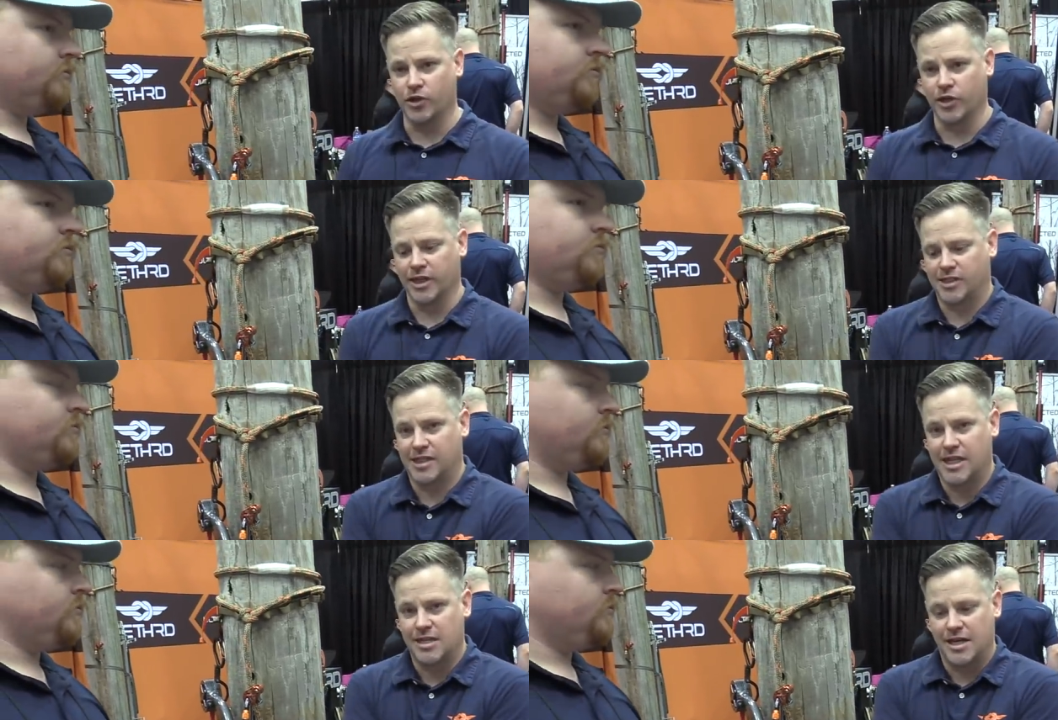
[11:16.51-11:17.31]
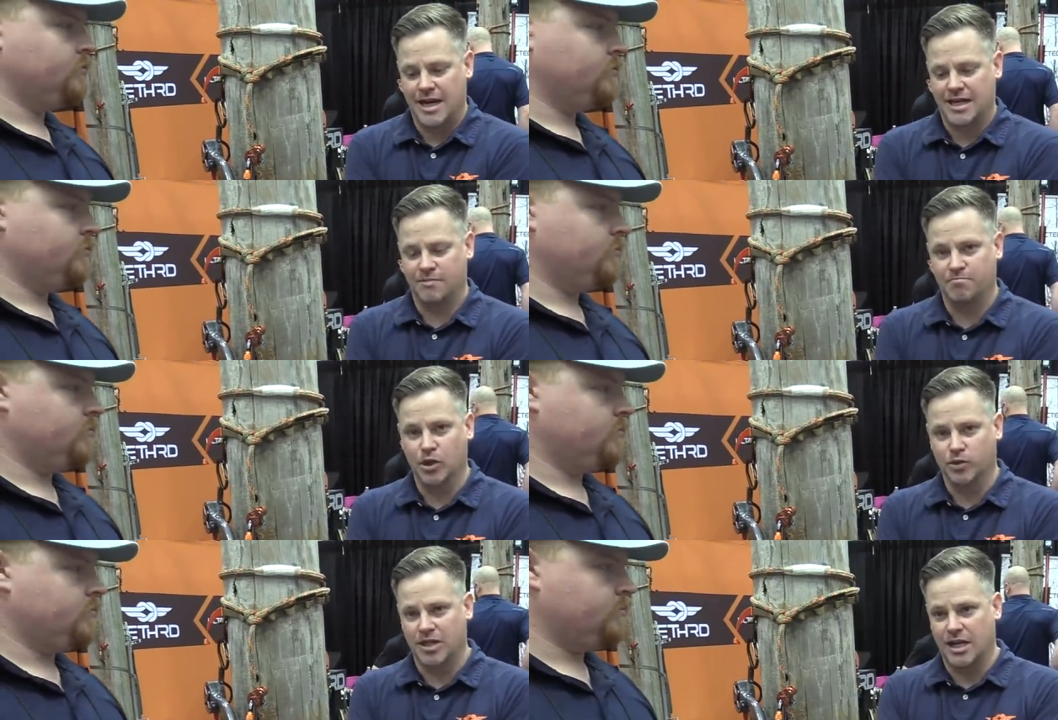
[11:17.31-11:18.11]
Speaker 1: you're going to see that it has
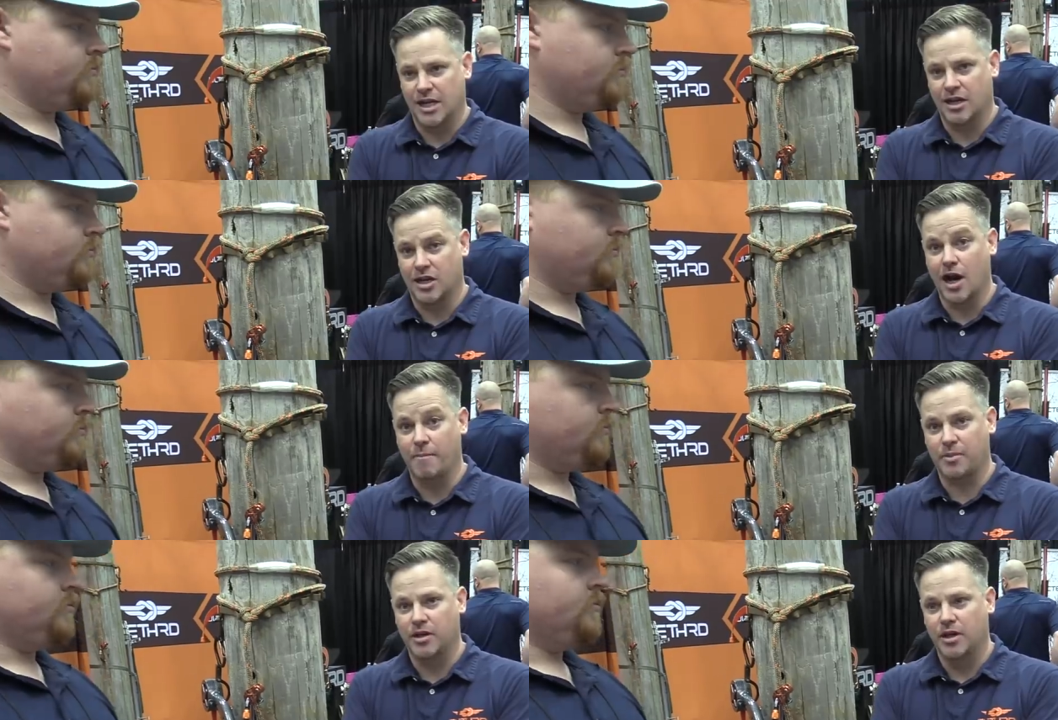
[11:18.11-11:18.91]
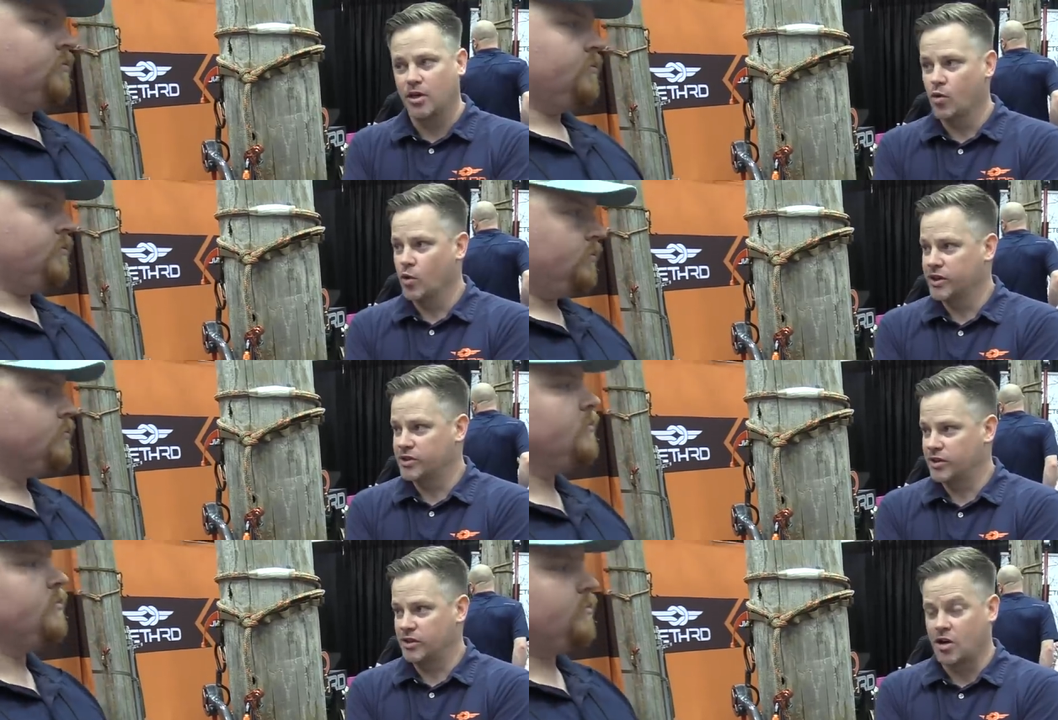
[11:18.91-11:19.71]
built-in cup or
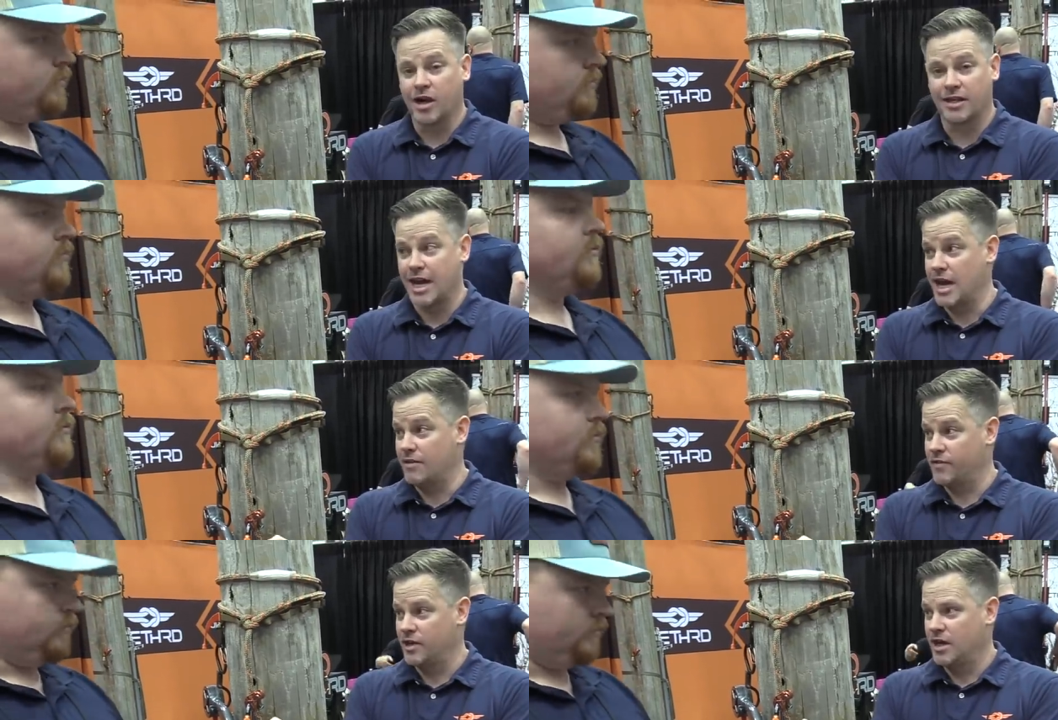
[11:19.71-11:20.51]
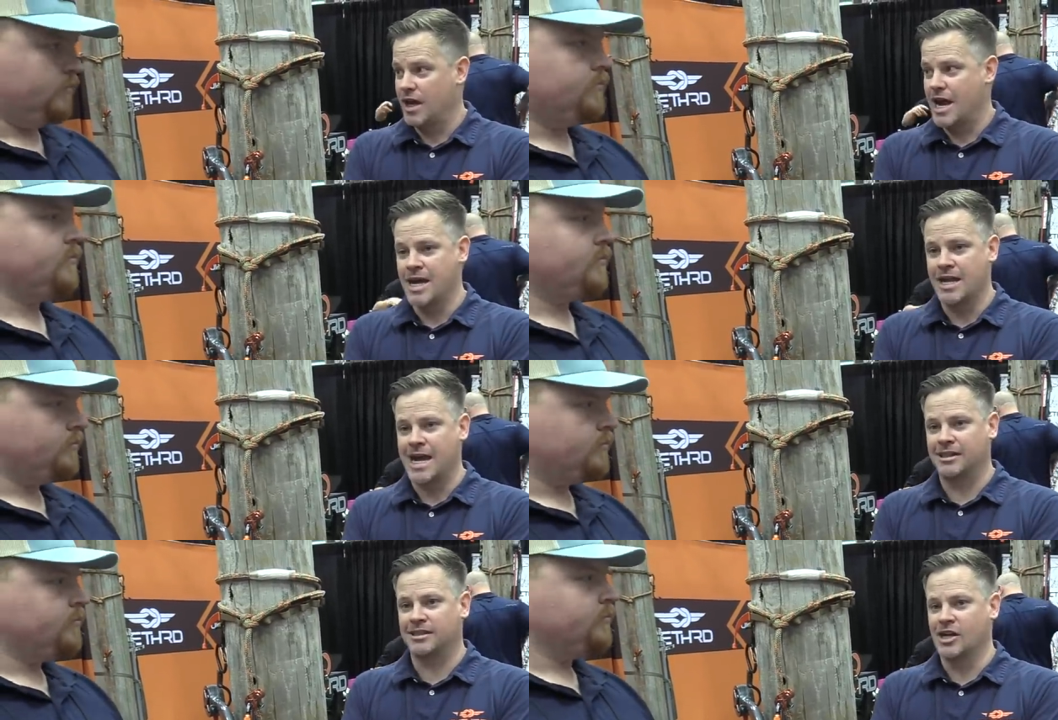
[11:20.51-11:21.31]
it's concave. Mm-hmm. And
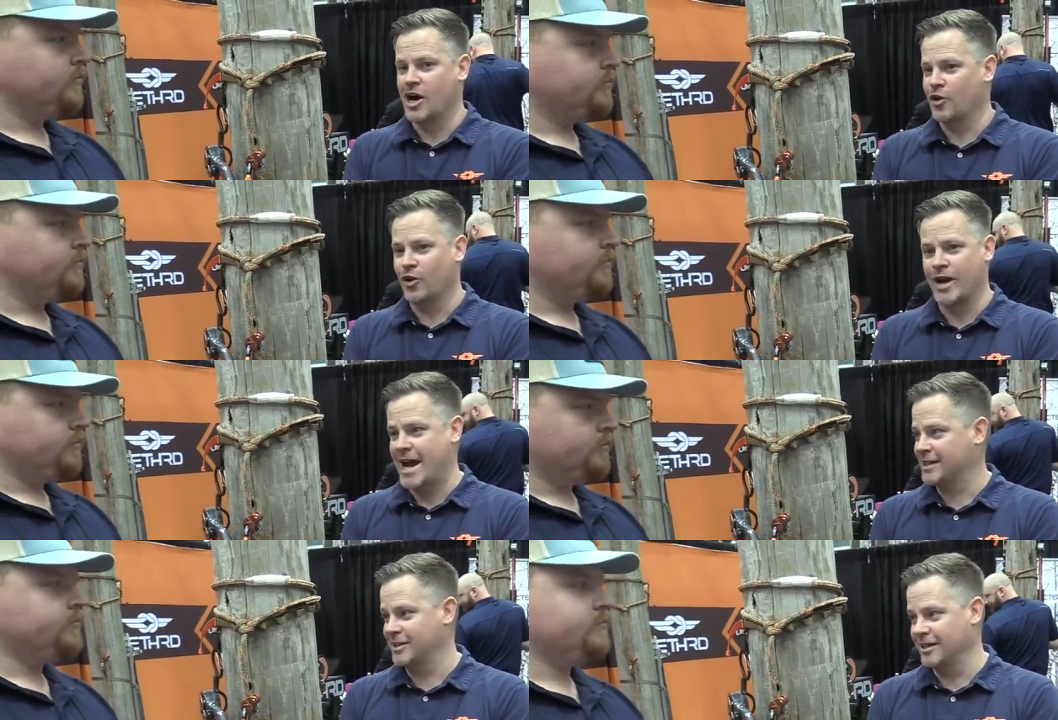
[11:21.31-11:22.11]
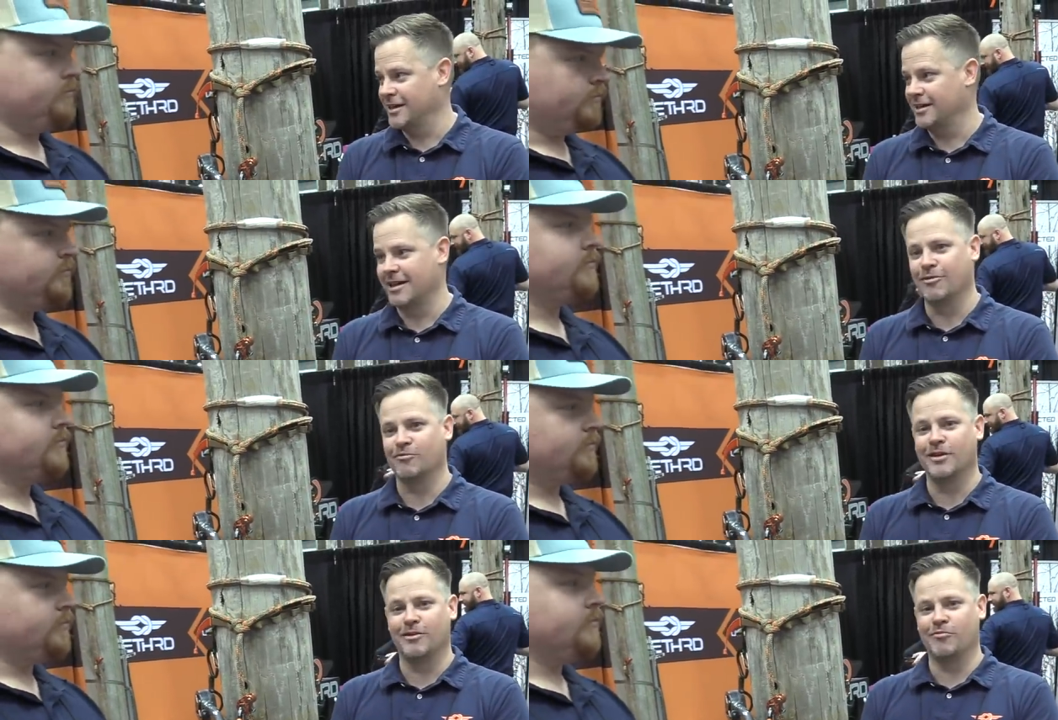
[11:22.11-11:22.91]
that's not on accident. It,
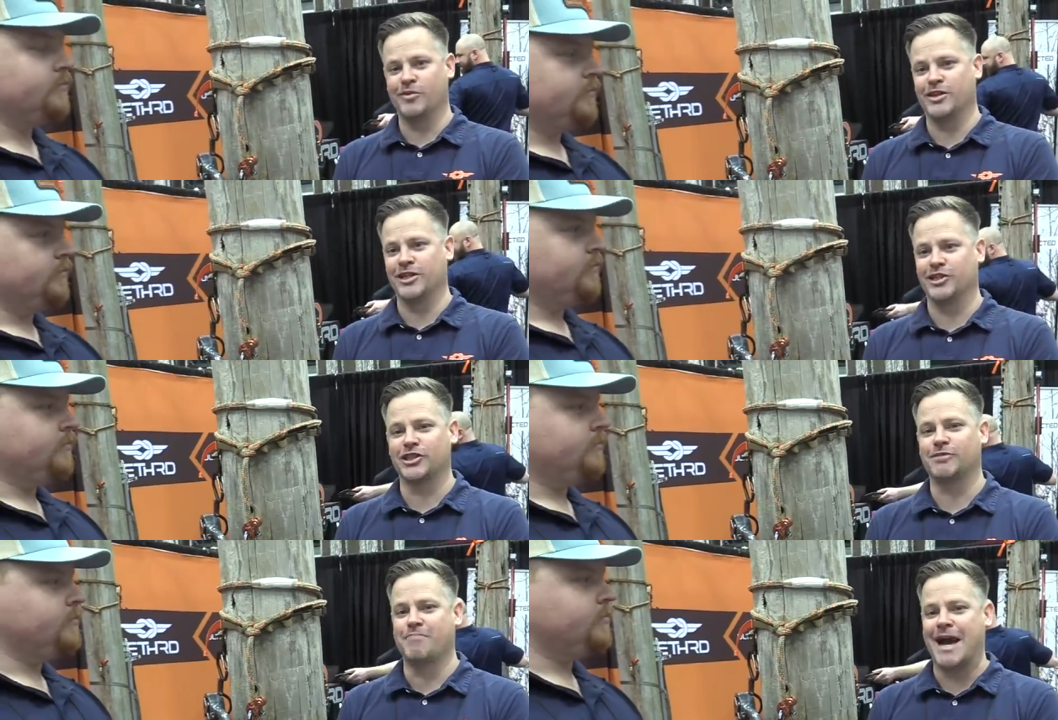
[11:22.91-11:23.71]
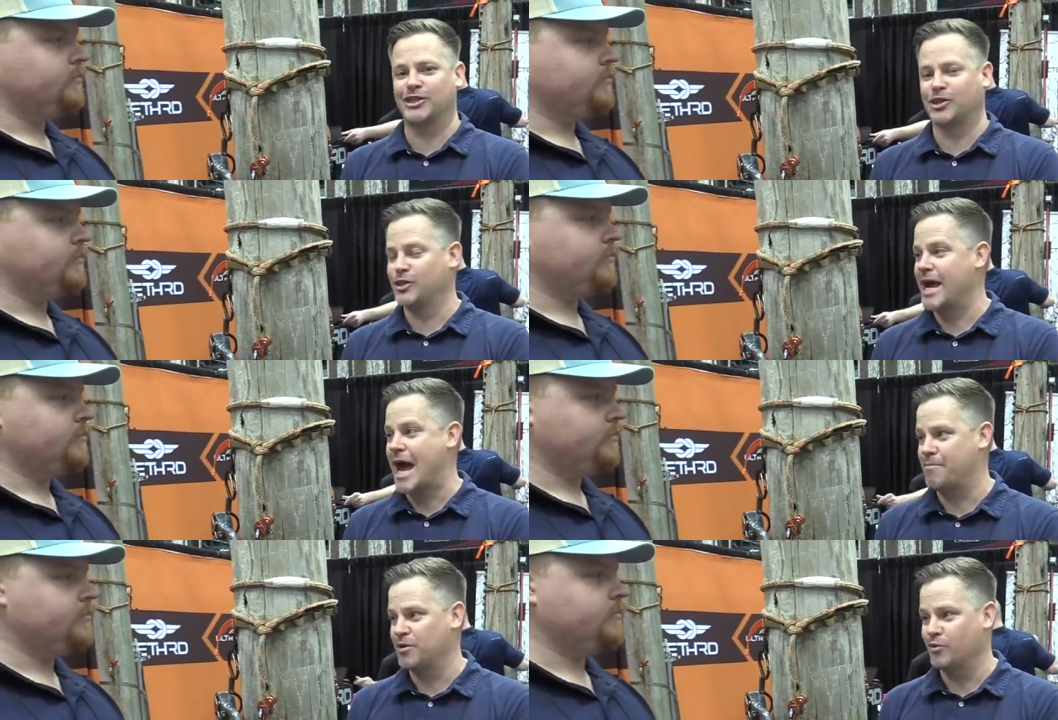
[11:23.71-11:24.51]
it, didn't just magically
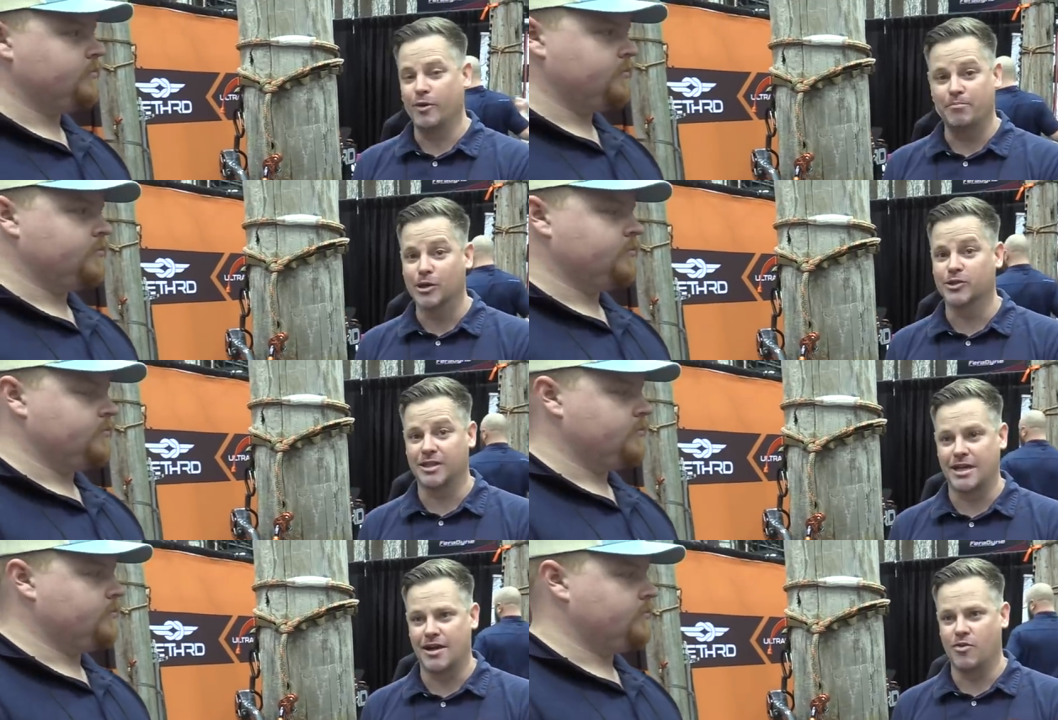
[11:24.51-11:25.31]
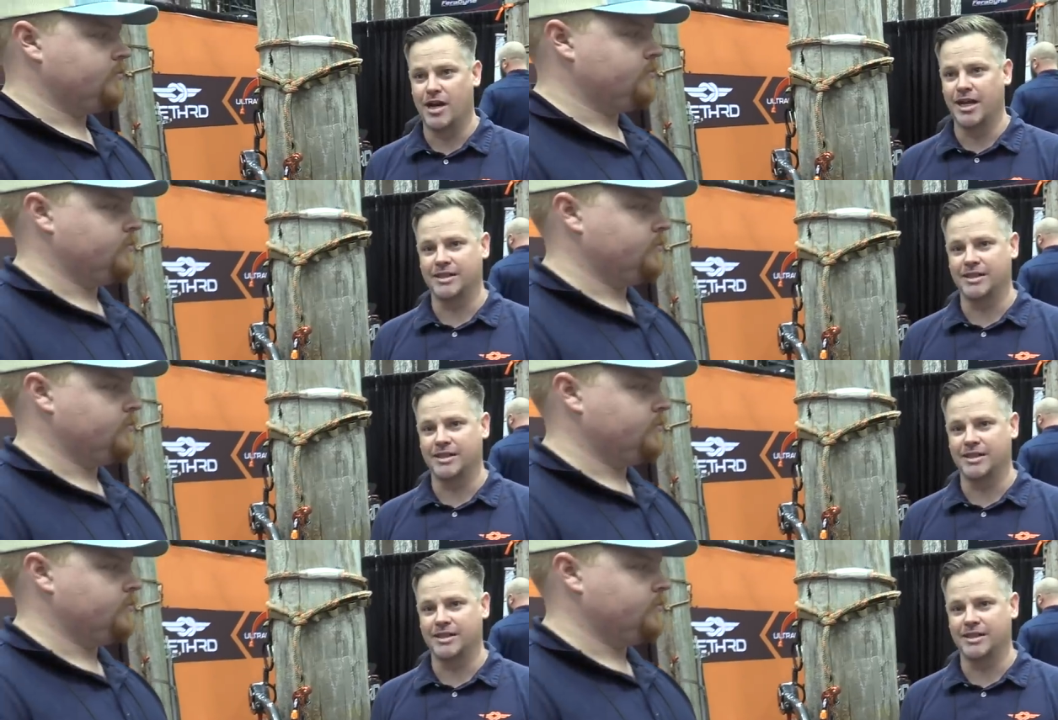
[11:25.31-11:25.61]
happen. We built it that way, and